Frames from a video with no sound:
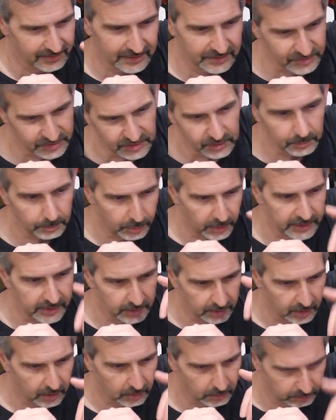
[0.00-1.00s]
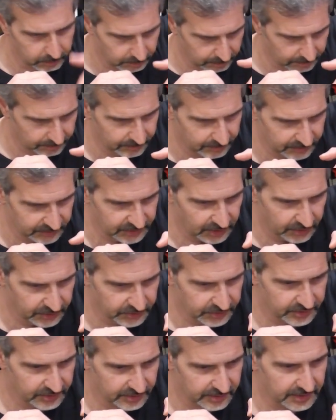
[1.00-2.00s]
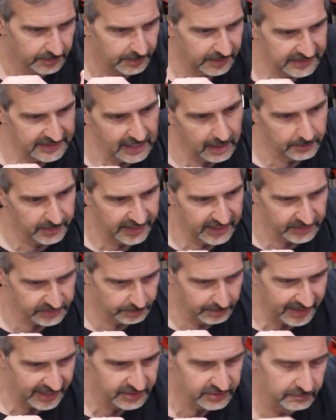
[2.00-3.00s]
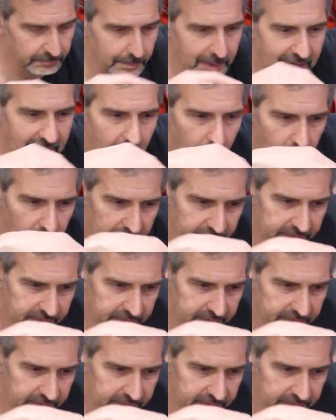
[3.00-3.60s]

still pretty low, starts dipping down but has massive power,